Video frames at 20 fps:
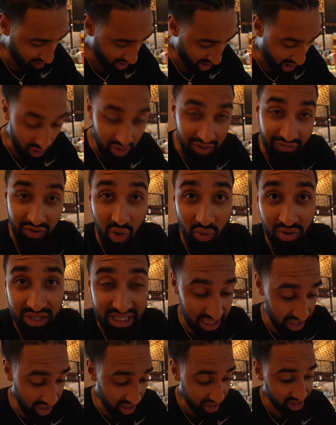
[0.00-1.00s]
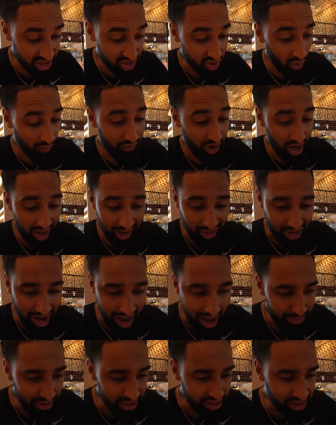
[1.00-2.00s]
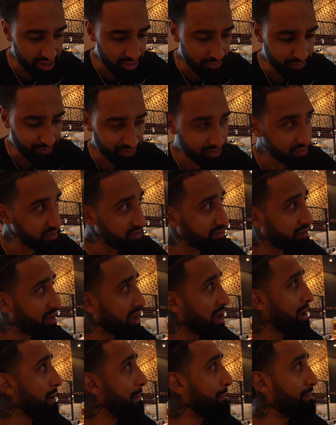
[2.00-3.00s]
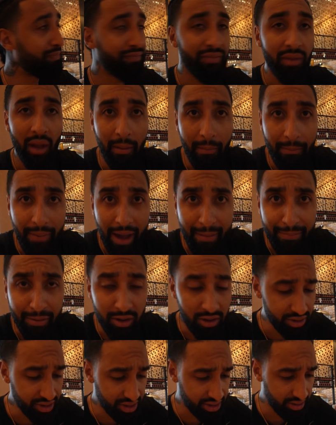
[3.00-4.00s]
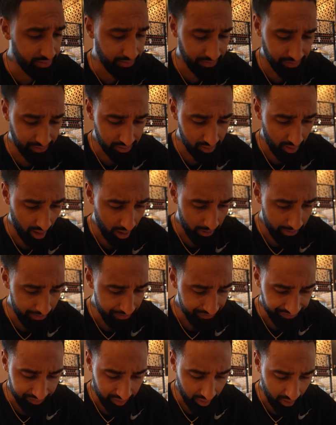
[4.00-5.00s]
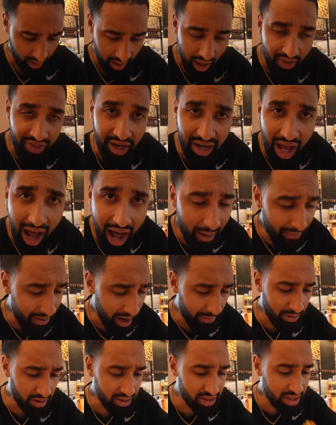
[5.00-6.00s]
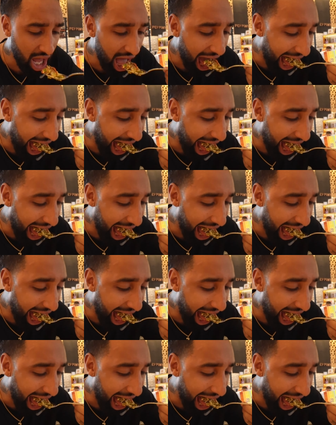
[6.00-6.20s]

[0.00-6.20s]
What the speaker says: I don't even know what's in it so far. Cabbage, peppers, and then hot peppers.